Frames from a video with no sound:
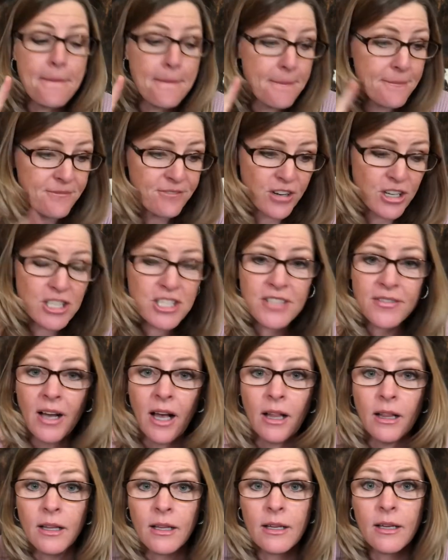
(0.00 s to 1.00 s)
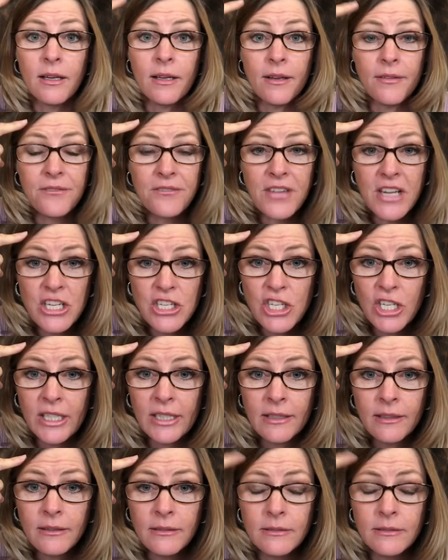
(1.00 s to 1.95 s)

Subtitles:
first of all, vision,